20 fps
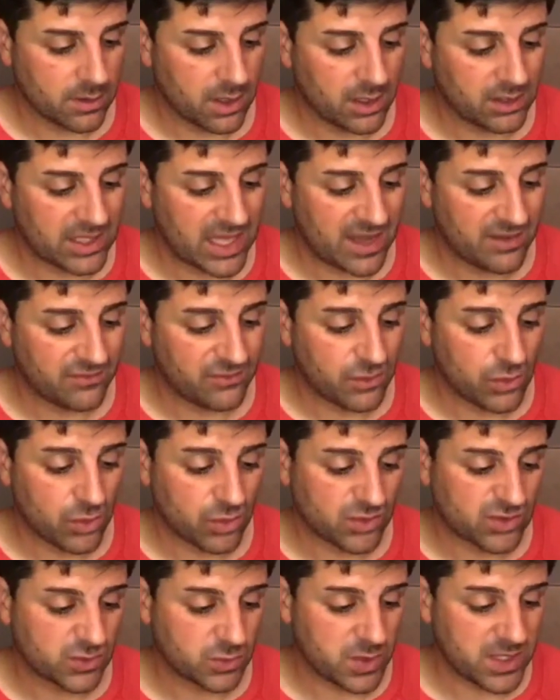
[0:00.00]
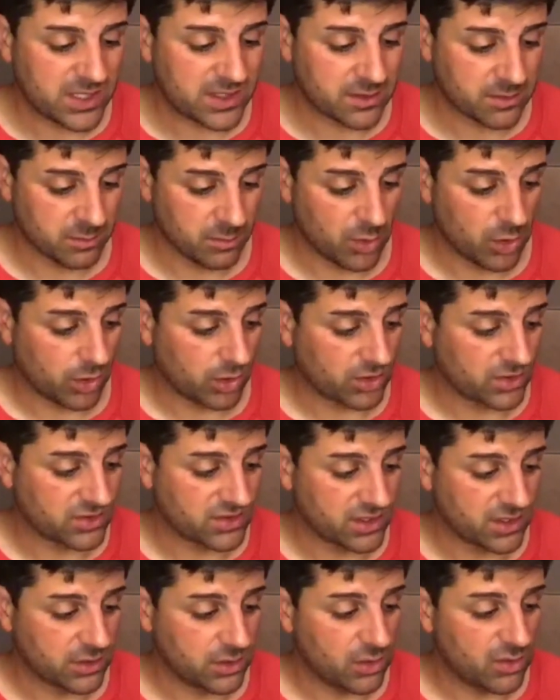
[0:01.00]
I'll have no
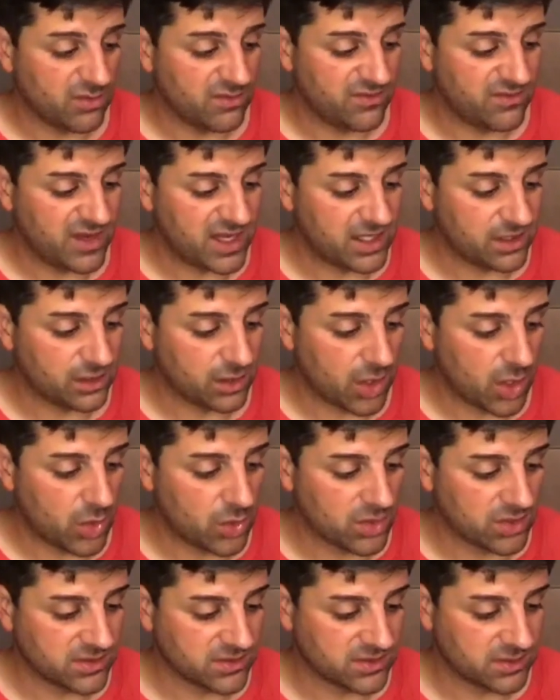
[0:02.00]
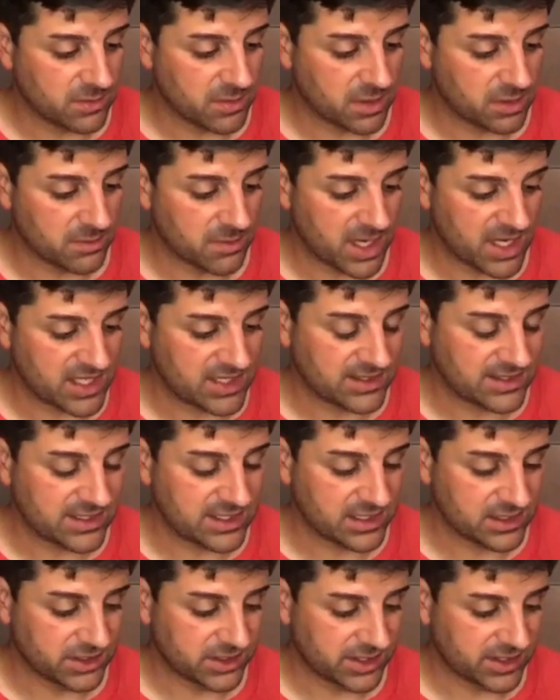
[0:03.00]
Swedenborgs and no Vale Owens among my
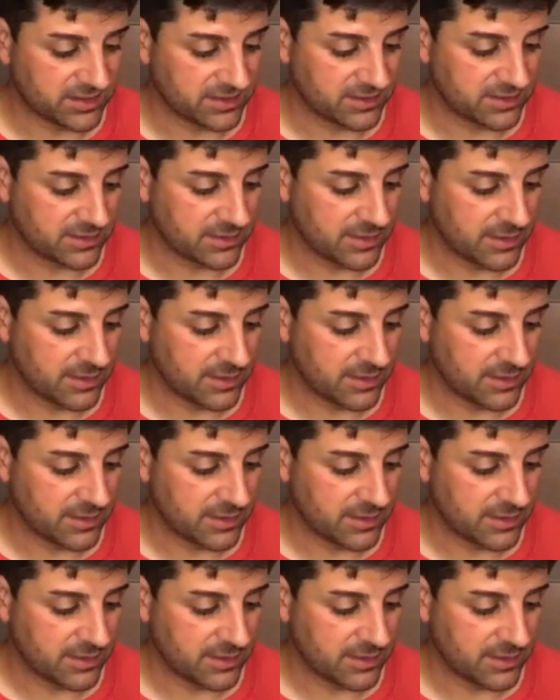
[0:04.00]
children."